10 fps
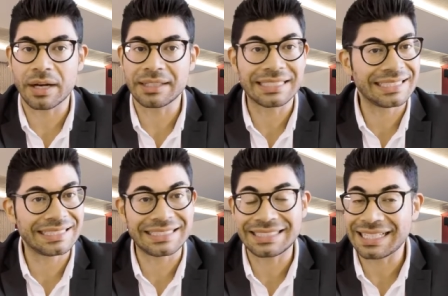want to
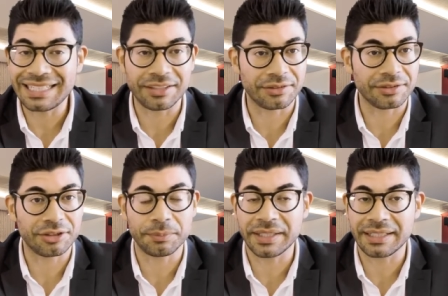continue
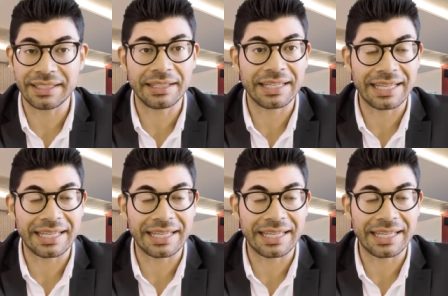to be